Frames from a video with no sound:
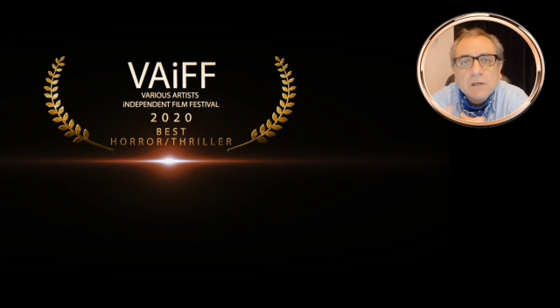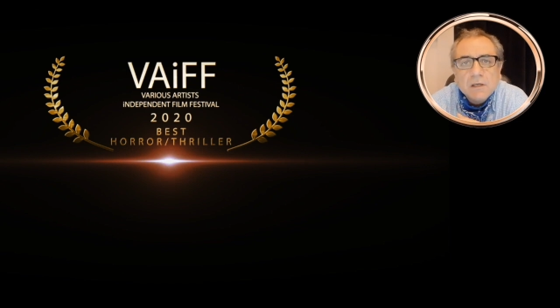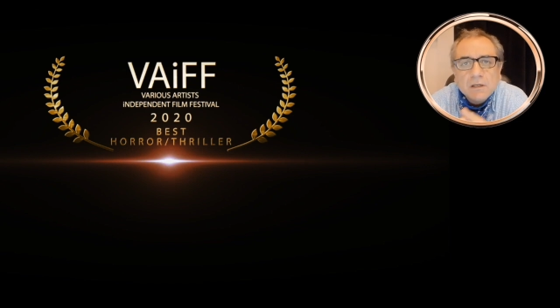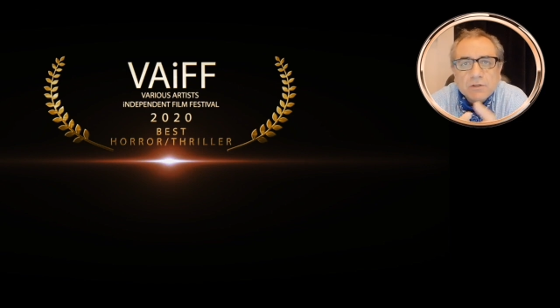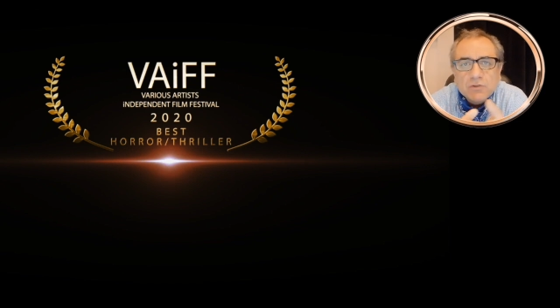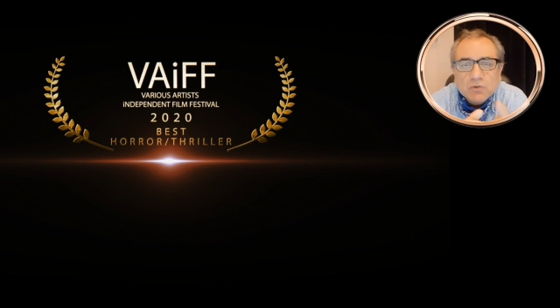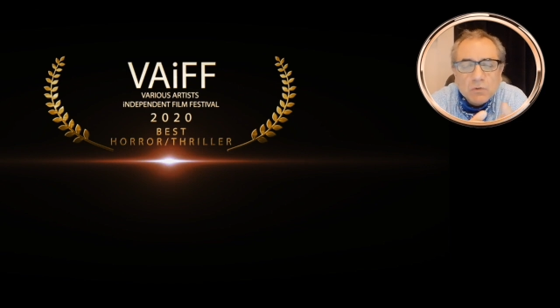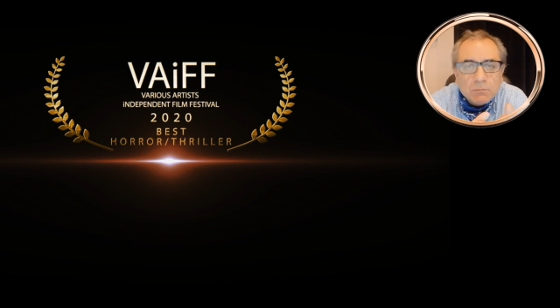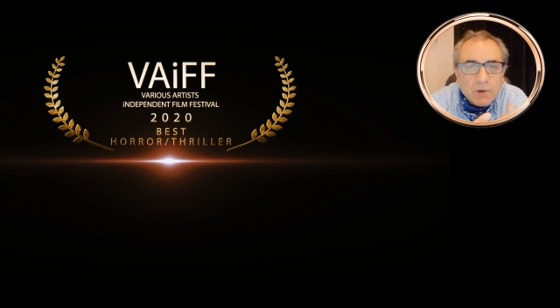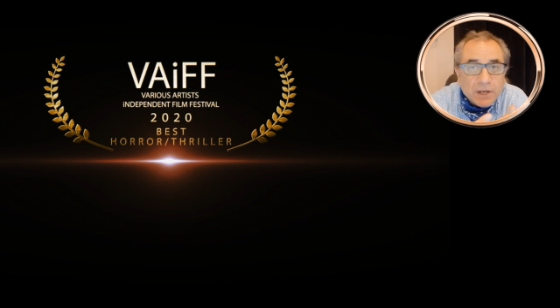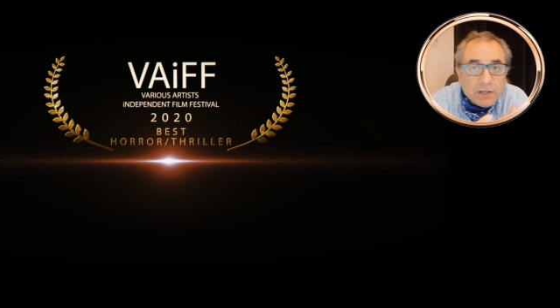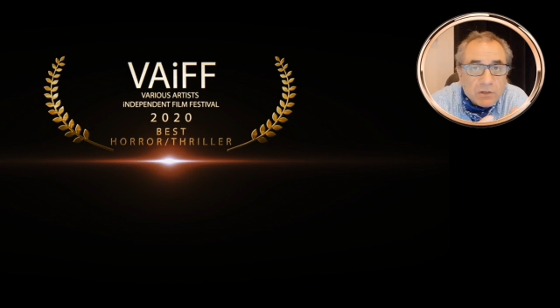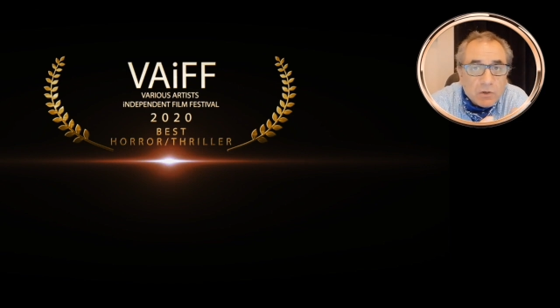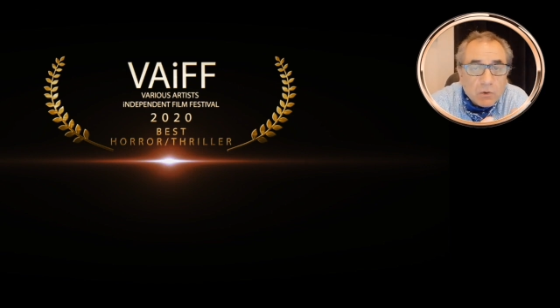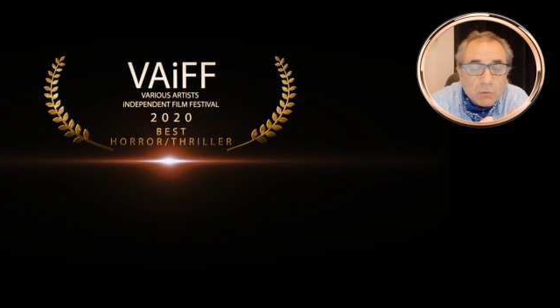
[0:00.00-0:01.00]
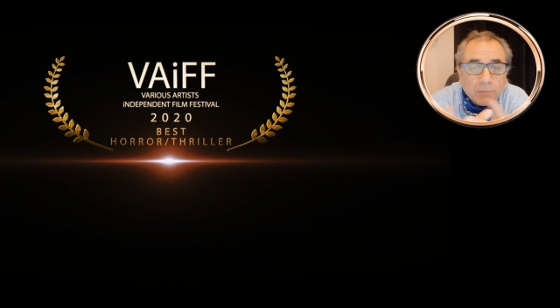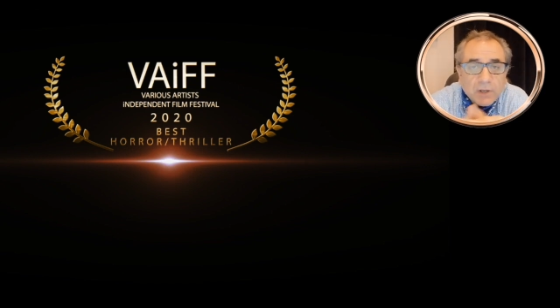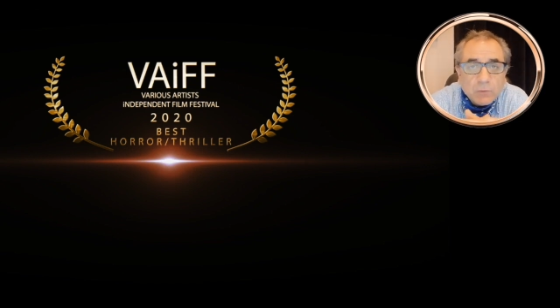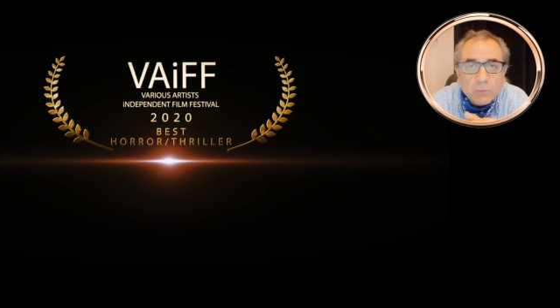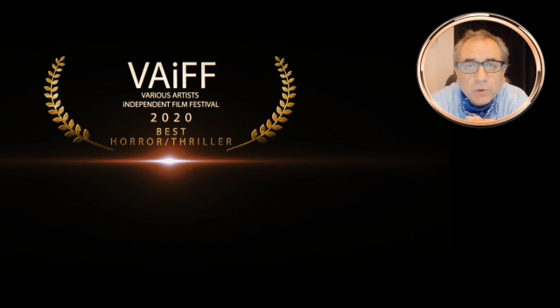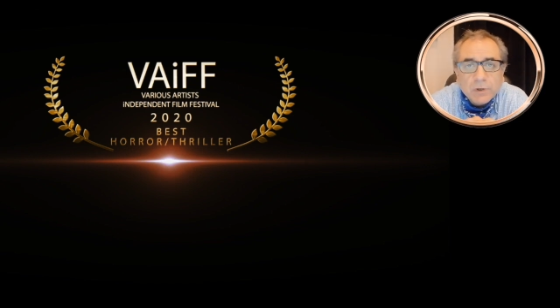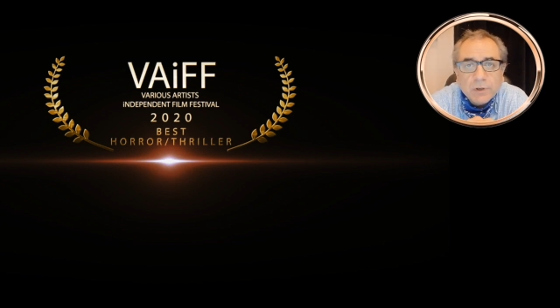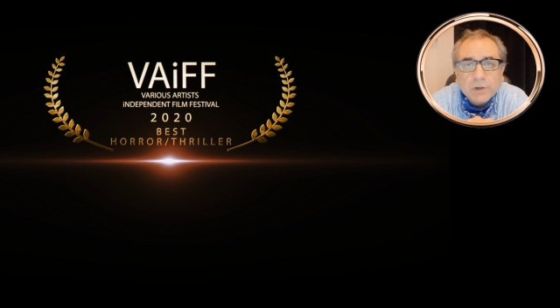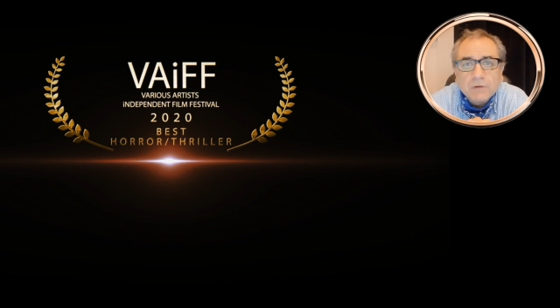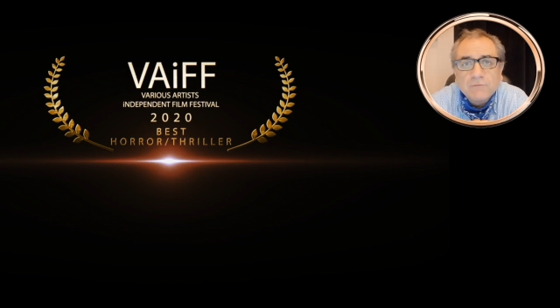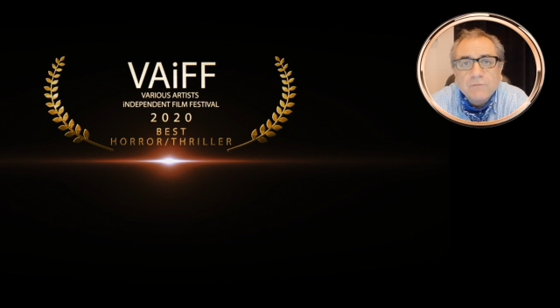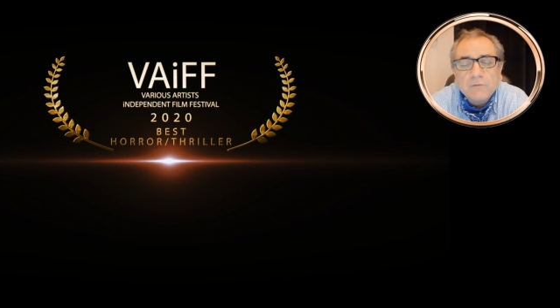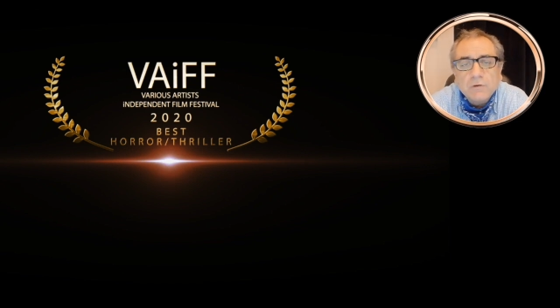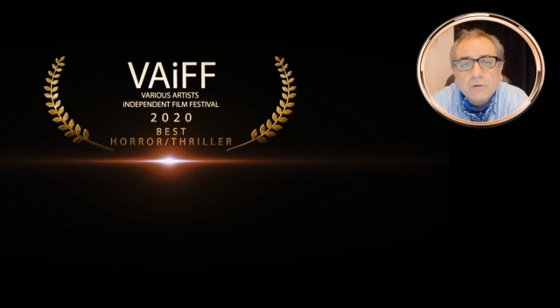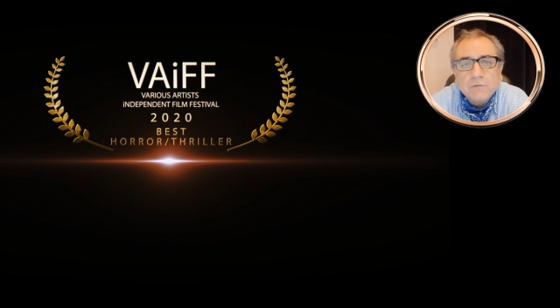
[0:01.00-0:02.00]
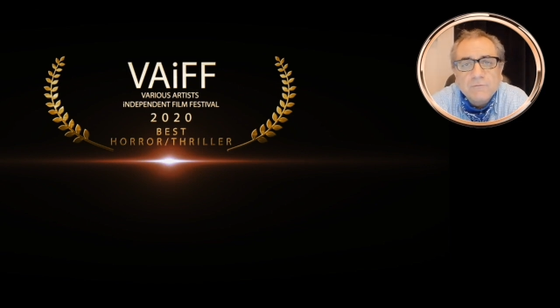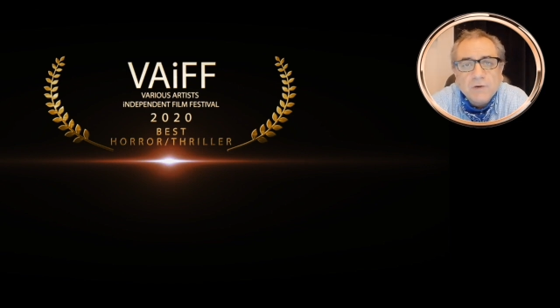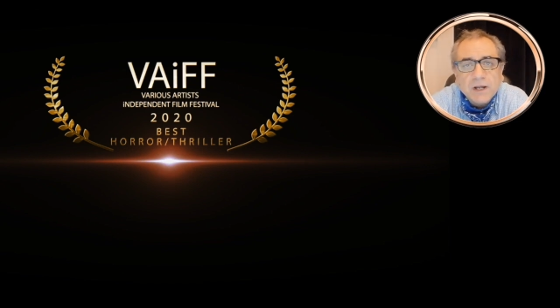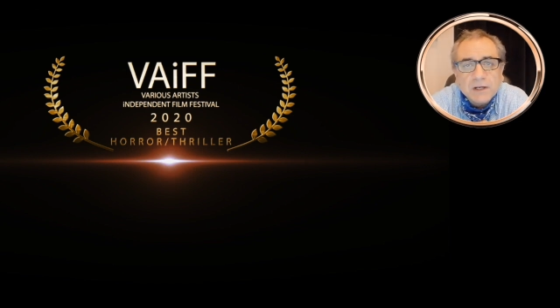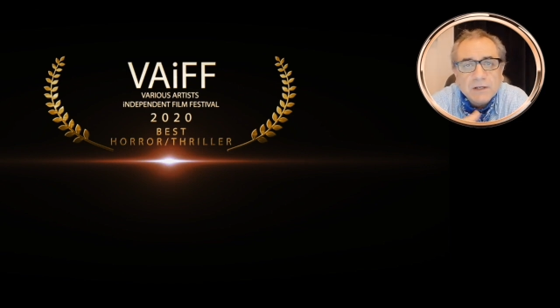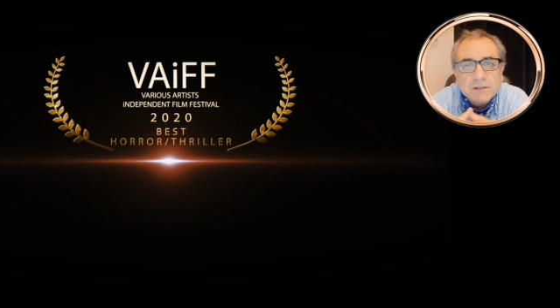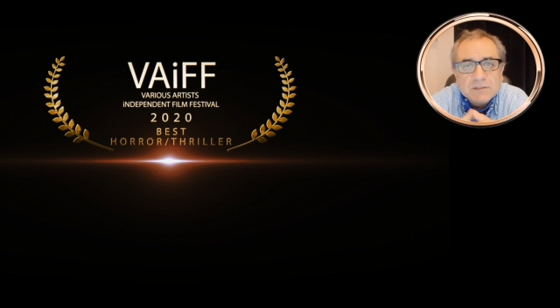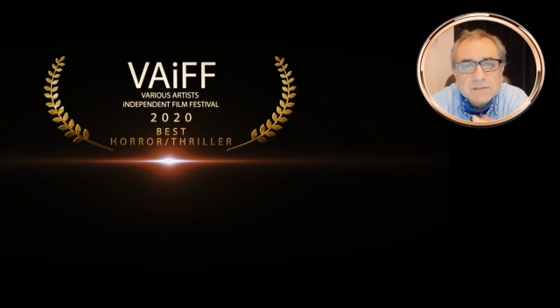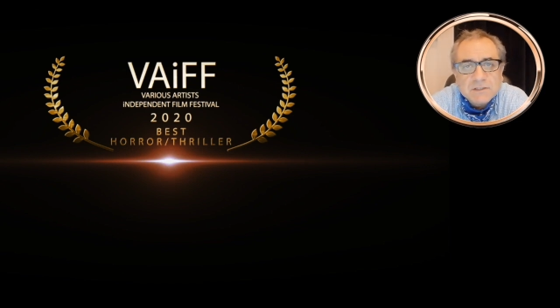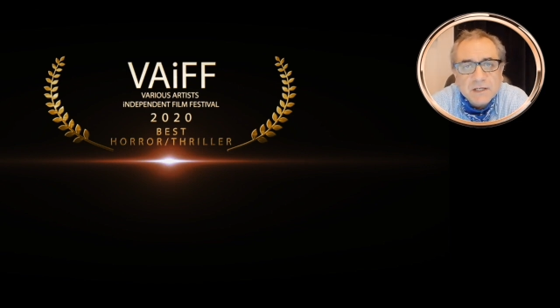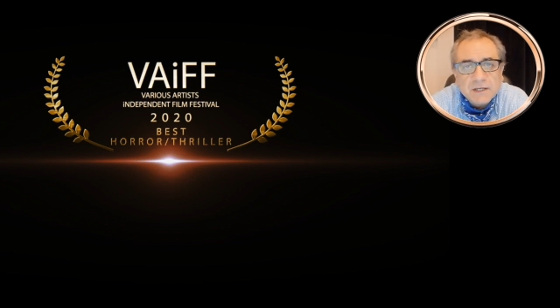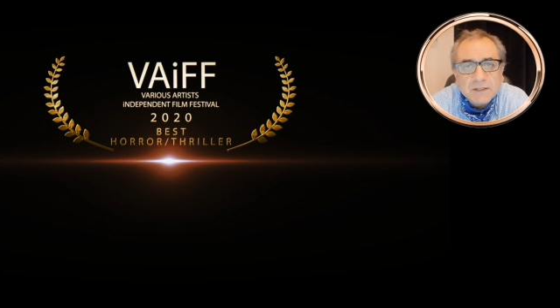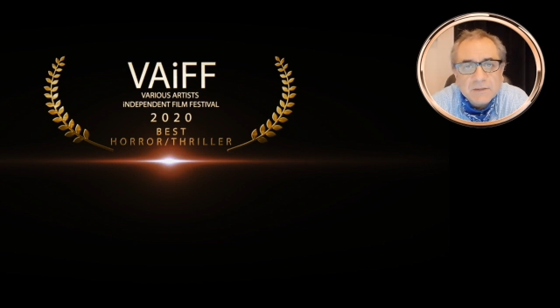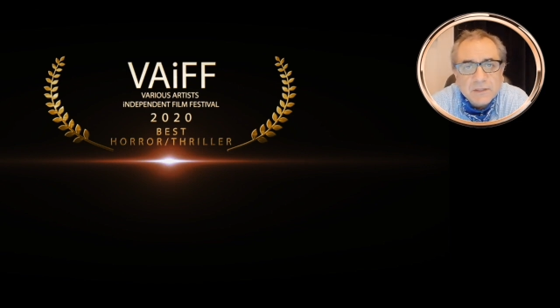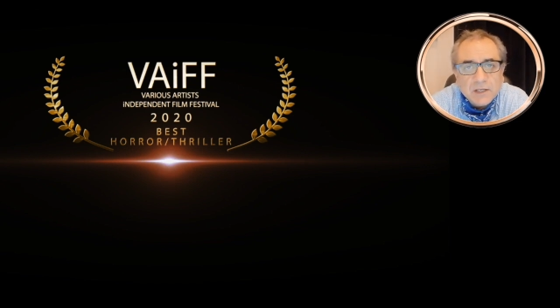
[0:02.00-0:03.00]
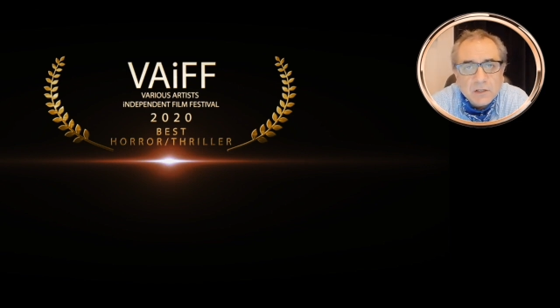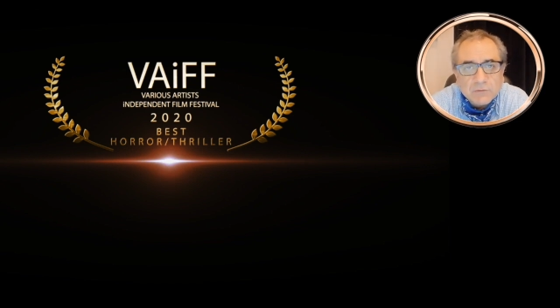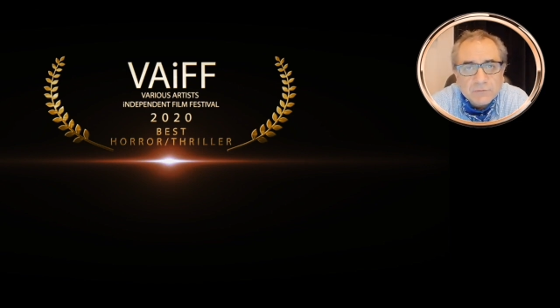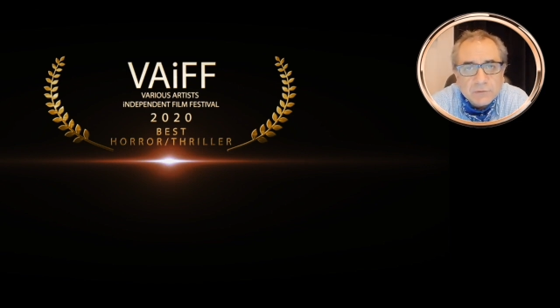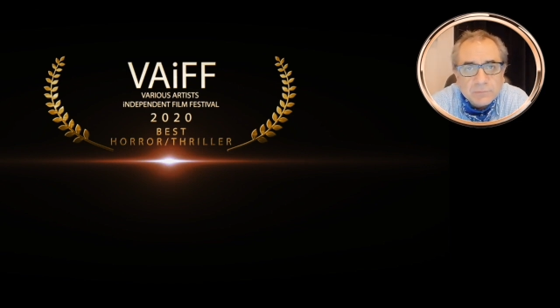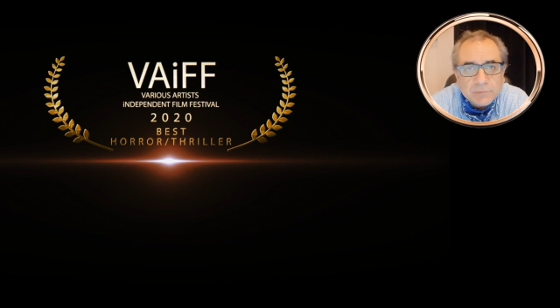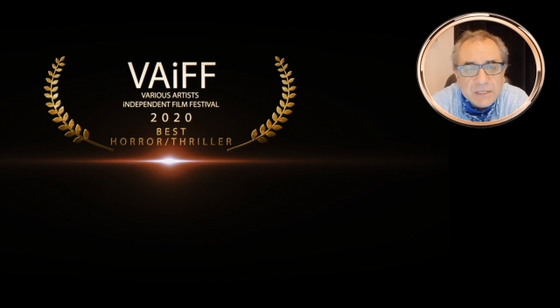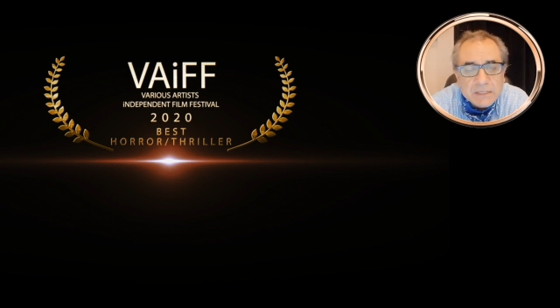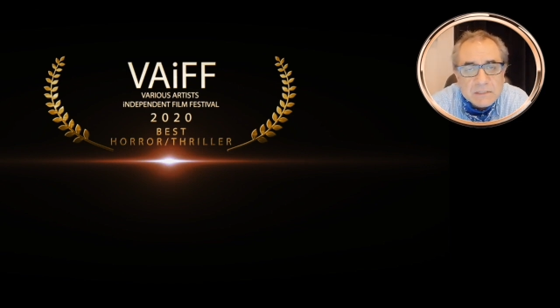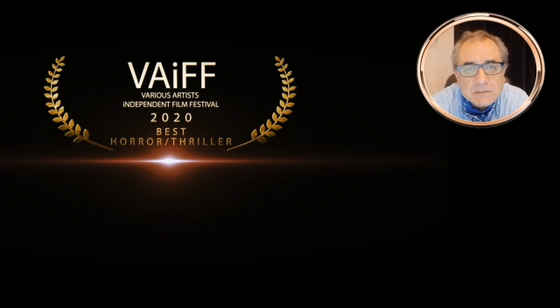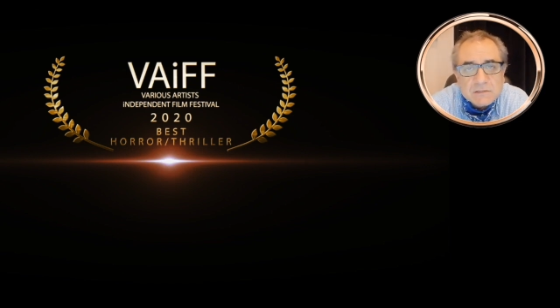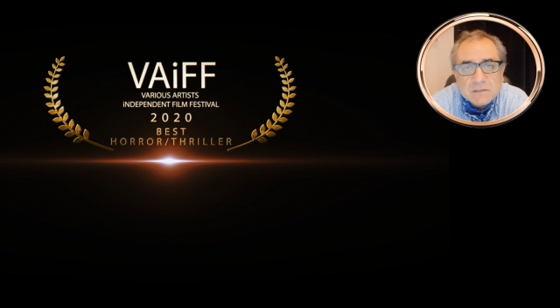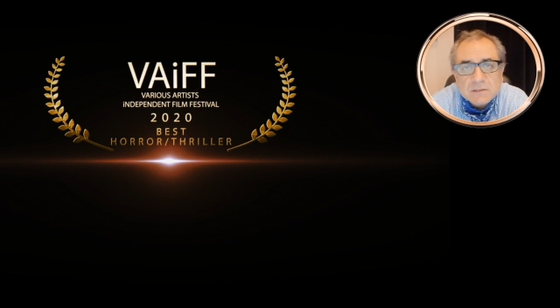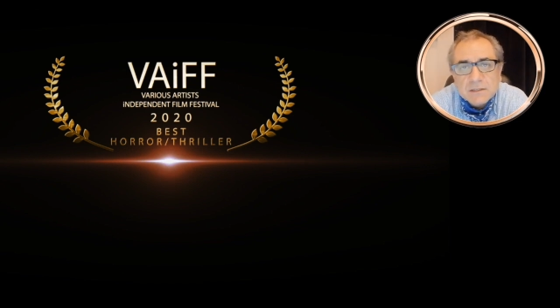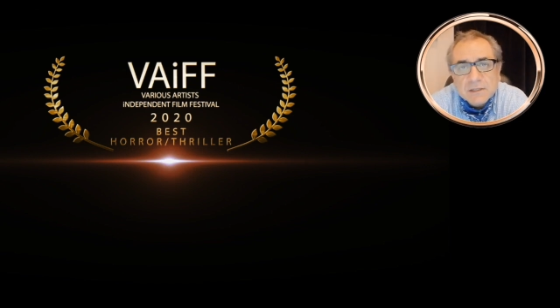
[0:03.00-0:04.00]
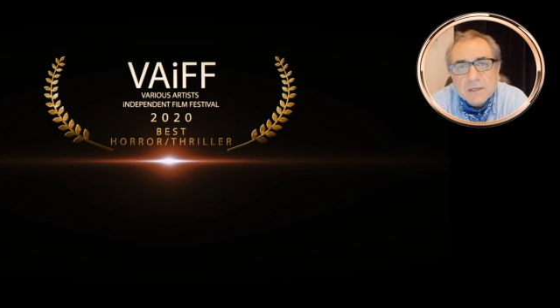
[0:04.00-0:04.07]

You might know my work for Frankenstein, Day of the Beast,